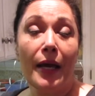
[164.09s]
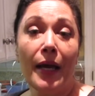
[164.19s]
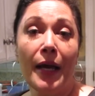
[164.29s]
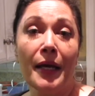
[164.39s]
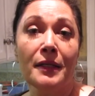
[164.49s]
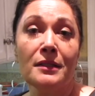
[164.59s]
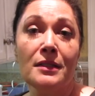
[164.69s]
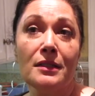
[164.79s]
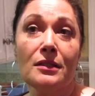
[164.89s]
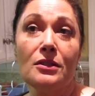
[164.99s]
and
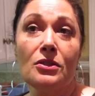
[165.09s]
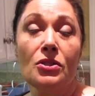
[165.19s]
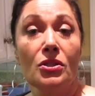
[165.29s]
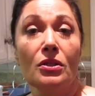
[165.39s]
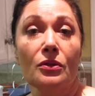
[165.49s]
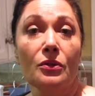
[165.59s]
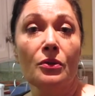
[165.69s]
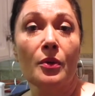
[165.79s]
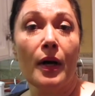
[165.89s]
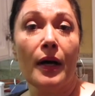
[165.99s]

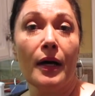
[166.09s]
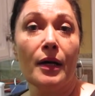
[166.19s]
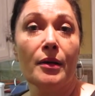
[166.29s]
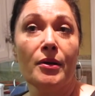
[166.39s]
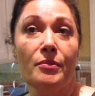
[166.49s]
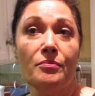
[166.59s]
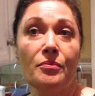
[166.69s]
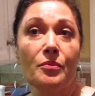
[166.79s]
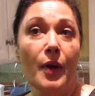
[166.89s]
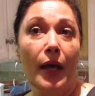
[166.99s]
two,
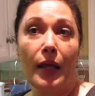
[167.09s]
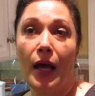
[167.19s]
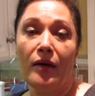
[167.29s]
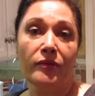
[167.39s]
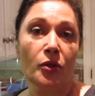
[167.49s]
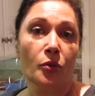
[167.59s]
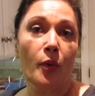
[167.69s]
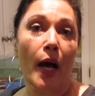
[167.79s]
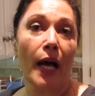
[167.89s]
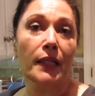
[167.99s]
have you
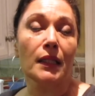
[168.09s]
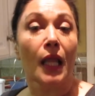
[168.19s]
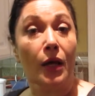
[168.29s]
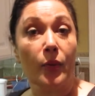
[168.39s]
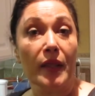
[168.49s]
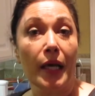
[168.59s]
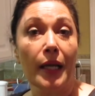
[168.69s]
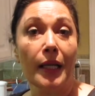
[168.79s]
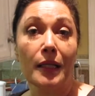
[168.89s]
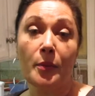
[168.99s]
had luck with it,
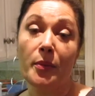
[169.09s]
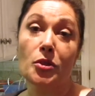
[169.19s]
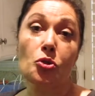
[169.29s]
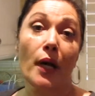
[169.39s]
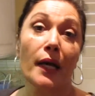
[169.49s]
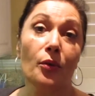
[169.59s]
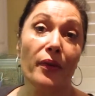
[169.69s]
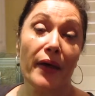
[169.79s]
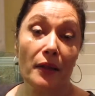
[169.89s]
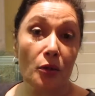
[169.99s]
and then maybe try it
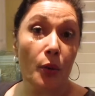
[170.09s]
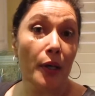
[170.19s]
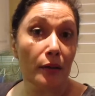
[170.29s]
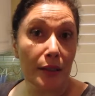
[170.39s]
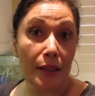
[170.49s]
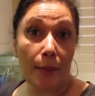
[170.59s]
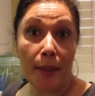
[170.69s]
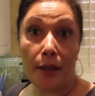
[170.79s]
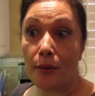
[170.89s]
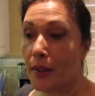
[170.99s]
without the oil and let me
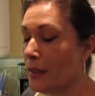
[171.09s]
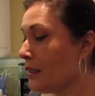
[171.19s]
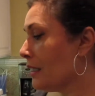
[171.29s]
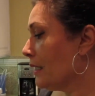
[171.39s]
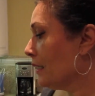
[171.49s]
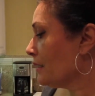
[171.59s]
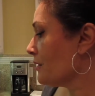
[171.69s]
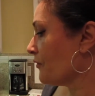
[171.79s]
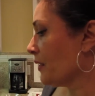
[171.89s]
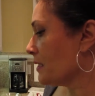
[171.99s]
know the
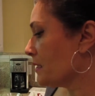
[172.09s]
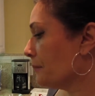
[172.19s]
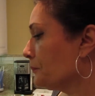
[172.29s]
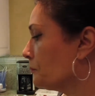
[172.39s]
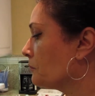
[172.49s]
difference.